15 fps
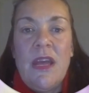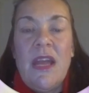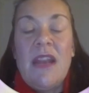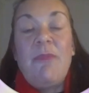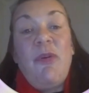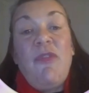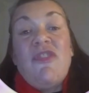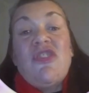
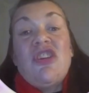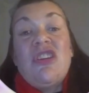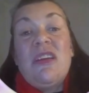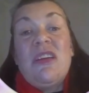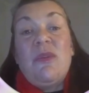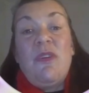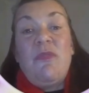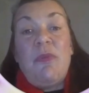At
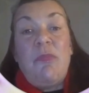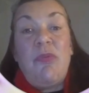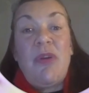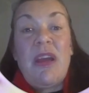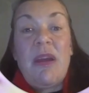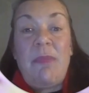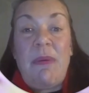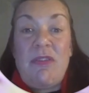Proficiently, we've been
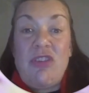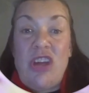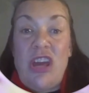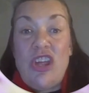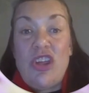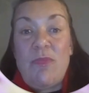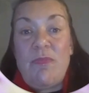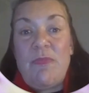bringing about
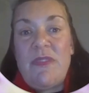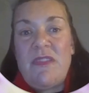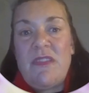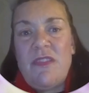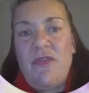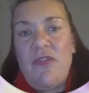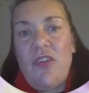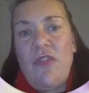change in
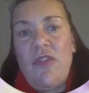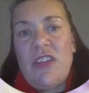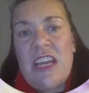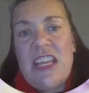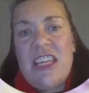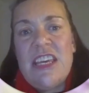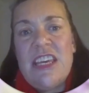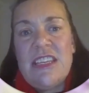business for over
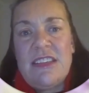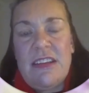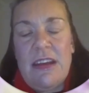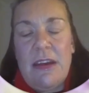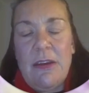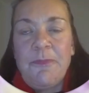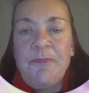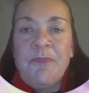10 years
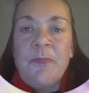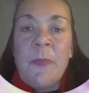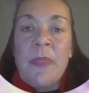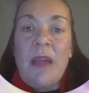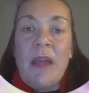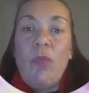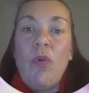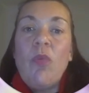now,
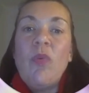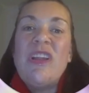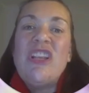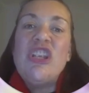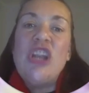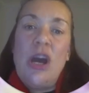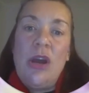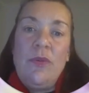and what we
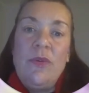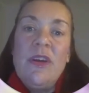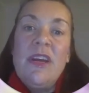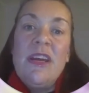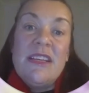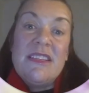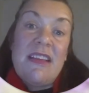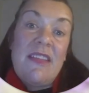know
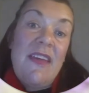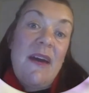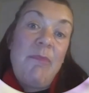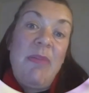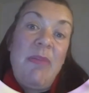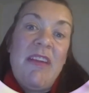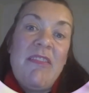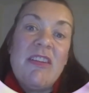is that
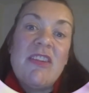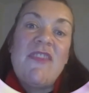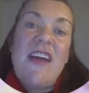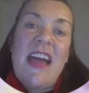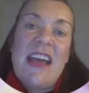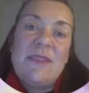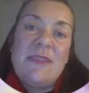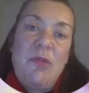that period of
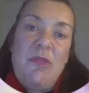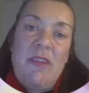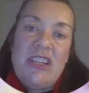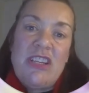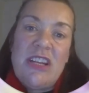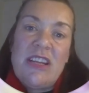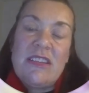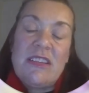
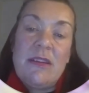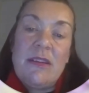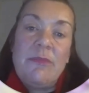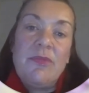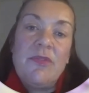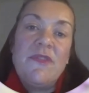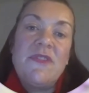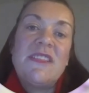exploration has a
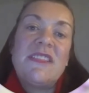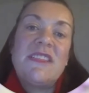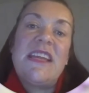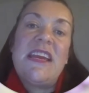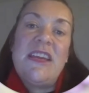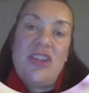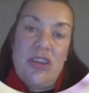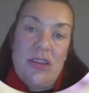number of
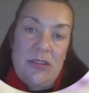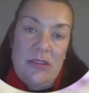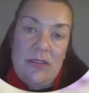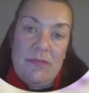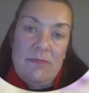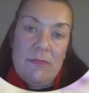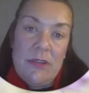stages.